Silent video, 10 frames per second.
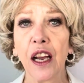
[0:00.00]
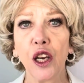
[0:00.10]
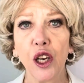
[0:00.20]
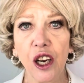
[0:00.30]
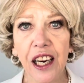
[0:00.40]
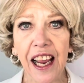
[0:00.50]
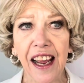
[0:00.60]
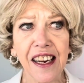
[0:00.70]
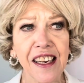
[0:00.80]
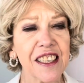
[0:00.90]
Look
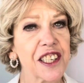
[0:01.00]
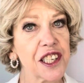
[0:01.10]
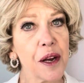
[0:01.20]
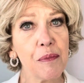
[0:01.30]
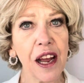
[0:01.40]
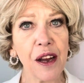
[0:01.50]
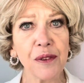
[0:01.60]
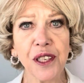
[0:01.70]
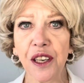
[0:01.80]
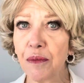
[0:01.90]
at it, somehow
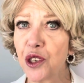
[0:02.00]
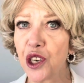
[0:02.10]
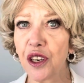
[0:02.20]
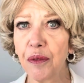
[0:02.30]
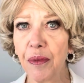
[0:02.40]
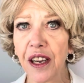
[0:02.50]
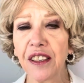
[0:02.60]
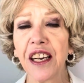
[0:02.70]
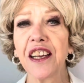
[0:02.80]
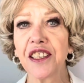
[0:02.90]
some junk mail
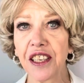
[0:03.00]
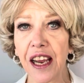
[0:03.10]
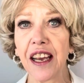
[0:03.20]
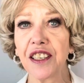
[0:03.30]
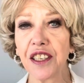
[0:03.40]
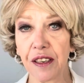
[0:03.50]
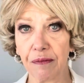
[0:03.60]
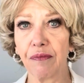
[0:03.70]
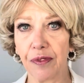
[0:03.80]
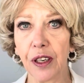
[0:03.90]
has, has
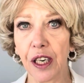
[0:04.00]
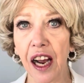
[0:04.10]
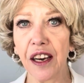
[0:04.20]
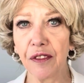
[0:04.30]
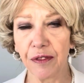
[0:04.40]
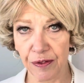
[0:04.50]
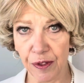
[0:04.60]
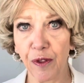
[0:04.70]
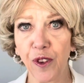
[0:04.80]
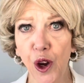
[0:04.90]
kind of
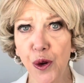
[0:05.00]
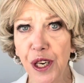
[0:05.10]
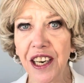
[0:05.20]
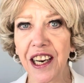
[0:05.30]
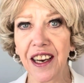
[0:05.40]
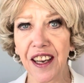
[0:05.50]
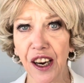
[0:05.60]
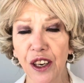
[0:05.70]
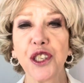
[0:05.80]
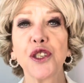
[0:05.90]
floated in
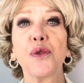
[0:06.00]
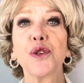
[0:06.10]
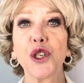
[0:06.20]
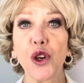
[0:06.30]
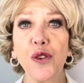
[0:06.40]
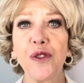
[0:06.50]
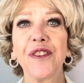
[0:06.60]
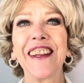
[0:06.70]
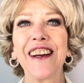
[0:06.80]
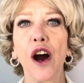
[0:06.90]
there. So turf
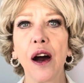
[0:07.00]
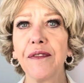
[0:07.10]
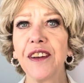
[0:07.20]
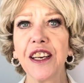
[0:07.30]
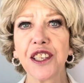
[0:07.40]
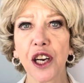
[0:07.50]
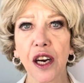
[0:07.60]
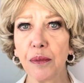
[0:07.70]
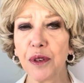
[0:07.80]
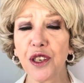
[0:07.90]
the obvious
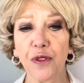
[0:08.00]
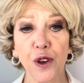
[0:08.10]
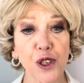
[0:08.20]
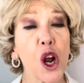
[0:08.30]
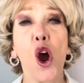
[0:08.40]
garbage first.